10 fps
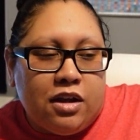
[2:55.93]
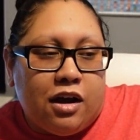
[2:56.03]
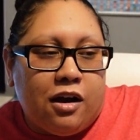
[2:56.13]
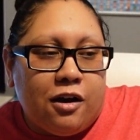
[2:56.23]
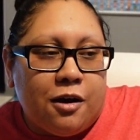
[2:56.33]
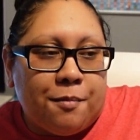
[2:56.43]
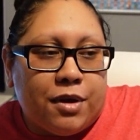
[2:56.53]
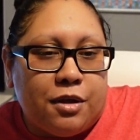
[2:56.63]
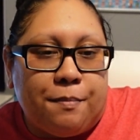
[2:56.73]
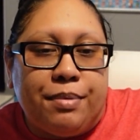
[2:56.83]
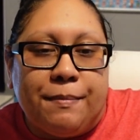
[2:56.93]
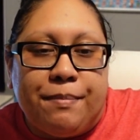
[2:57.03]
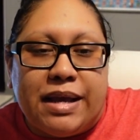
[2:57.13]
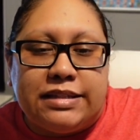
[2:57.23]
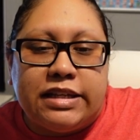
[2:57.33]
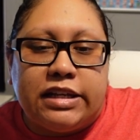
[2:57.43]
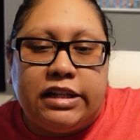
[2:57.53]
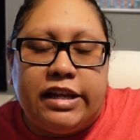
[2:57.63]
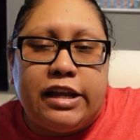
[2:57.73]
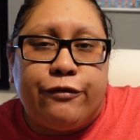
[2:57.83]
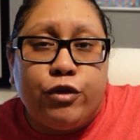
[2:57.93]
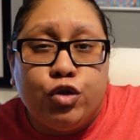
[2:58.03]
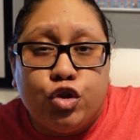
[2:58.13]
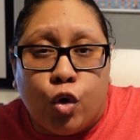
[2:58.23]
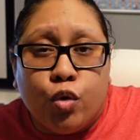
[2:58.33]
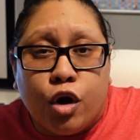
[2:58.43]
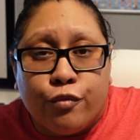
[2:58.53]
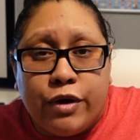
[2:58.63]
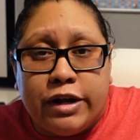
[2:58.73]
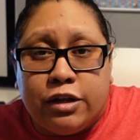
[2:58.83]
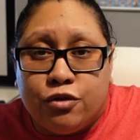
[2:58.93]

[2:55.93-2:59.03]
But basically, if you don't already,